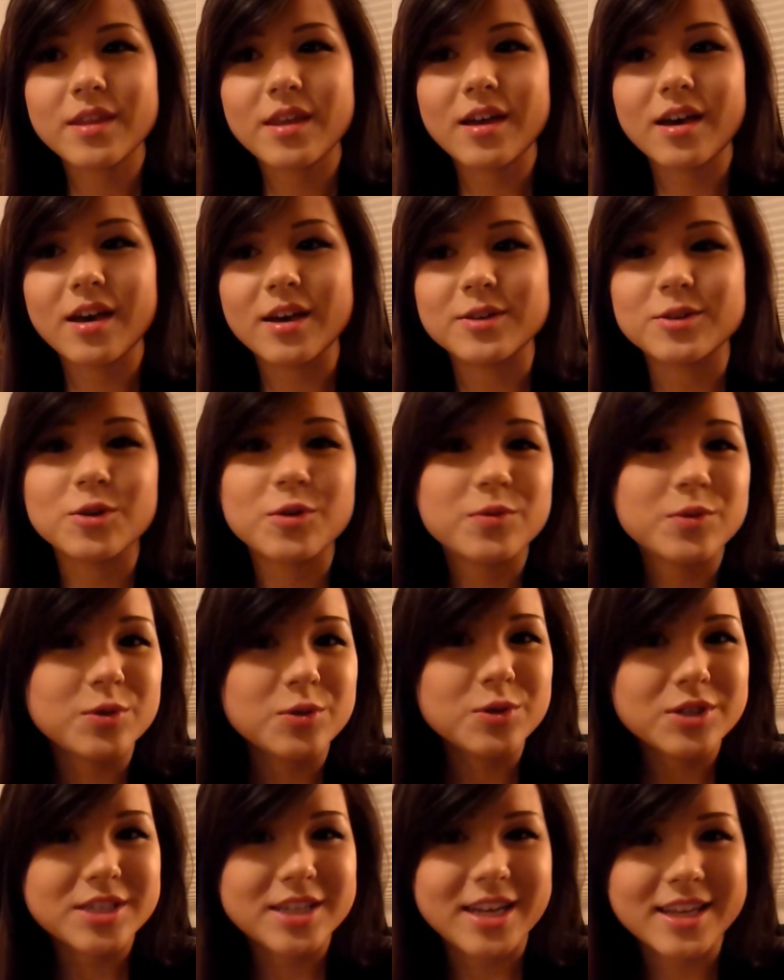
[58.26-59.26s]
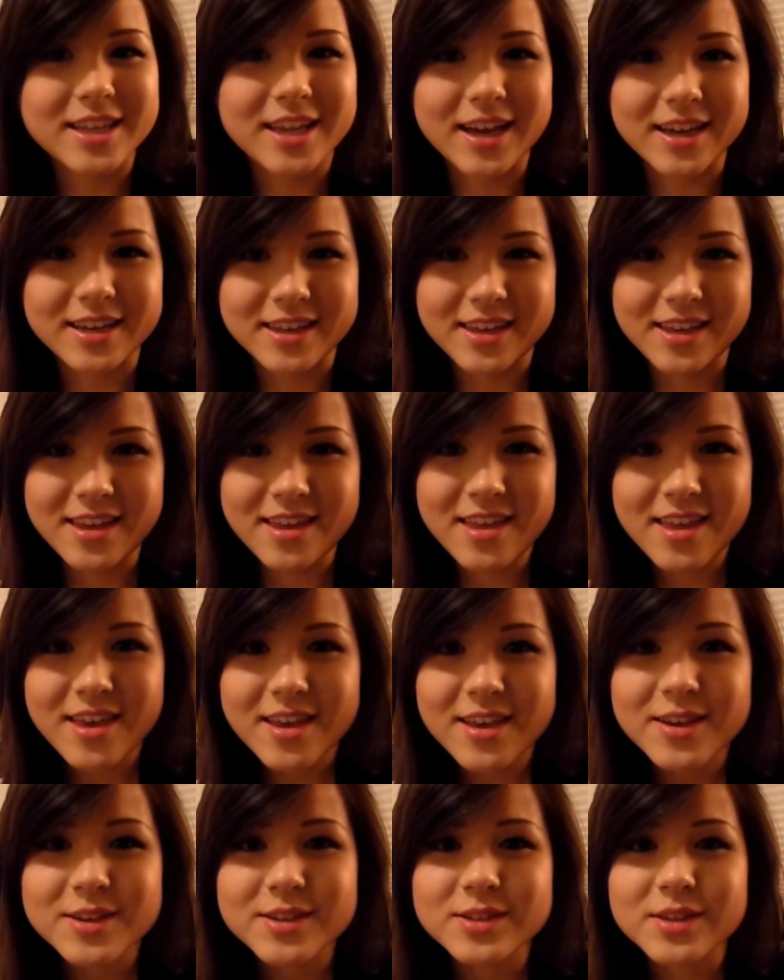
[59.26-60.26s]
uh, tofu shirataki
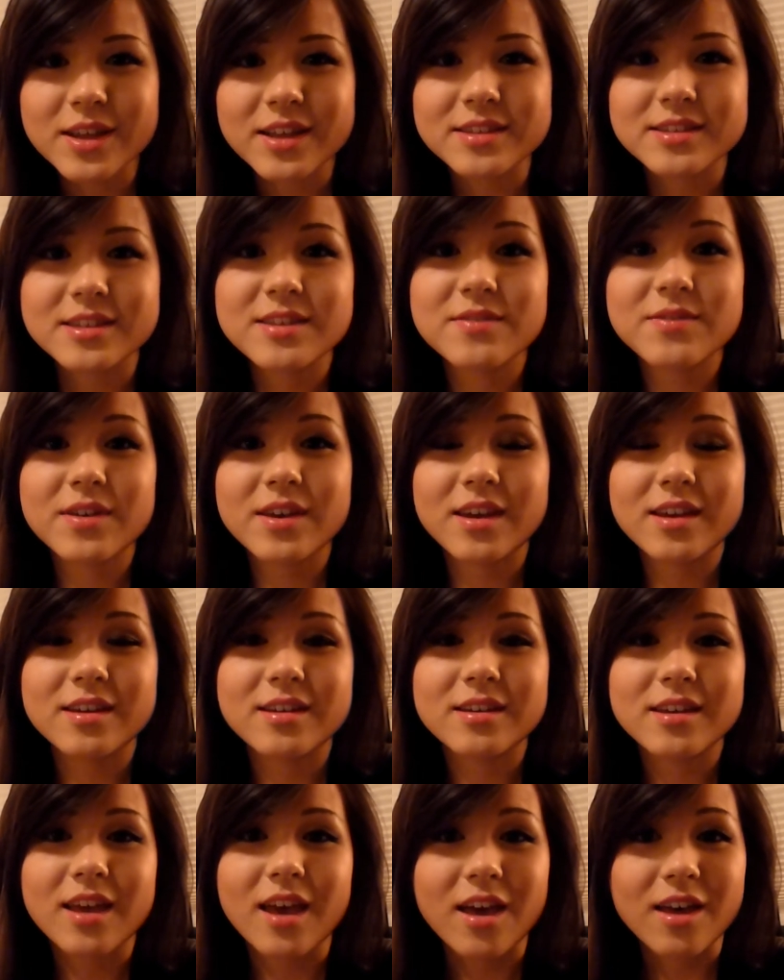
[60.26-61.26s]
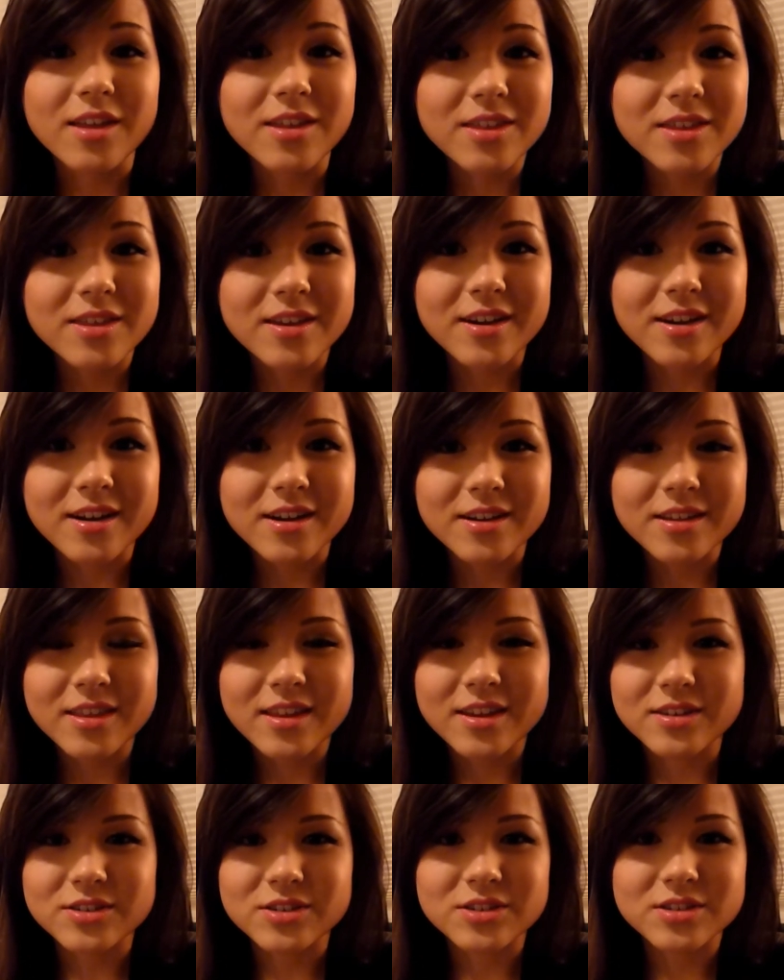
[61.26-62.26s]
so that's even healthier
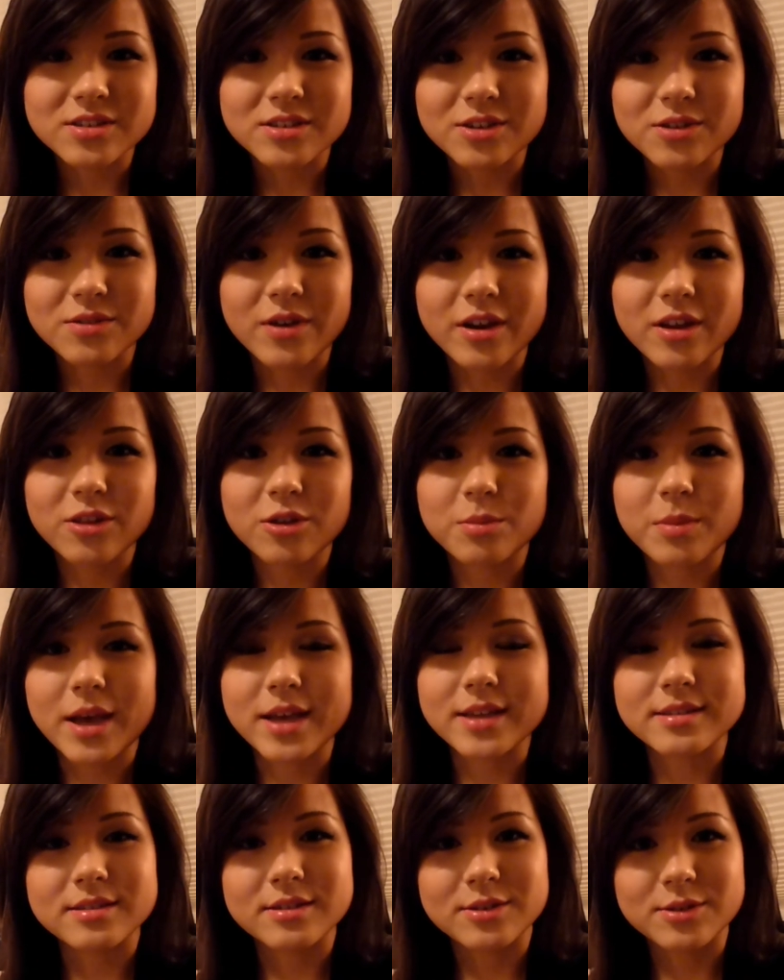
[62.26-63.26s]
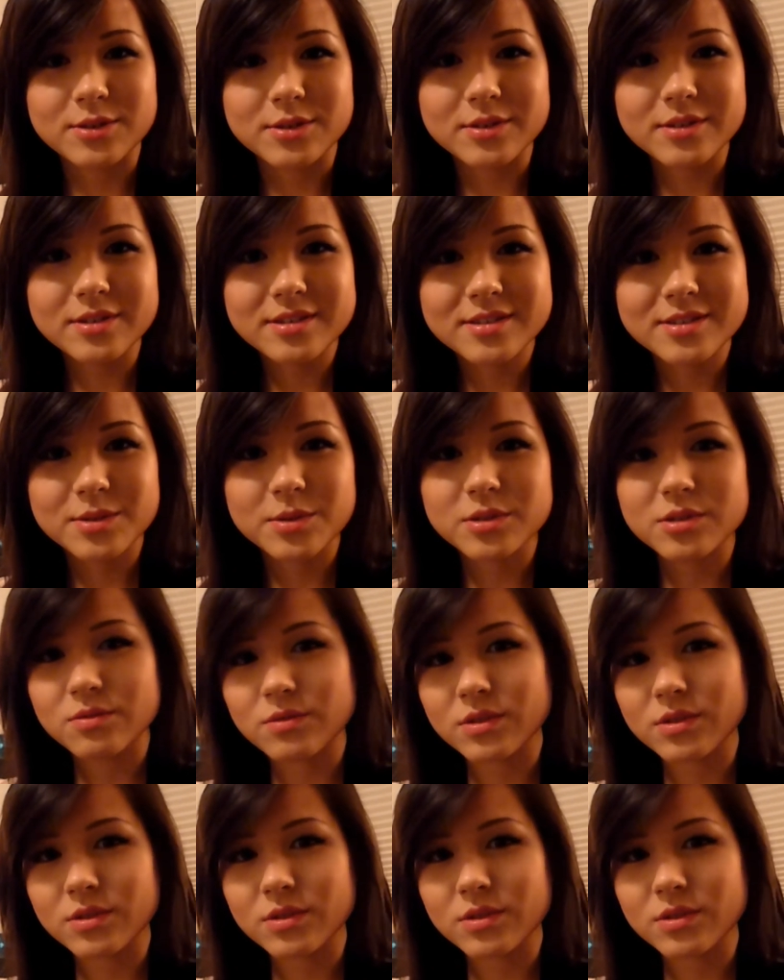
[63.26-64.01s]
than just your regular pasta noodles so it's a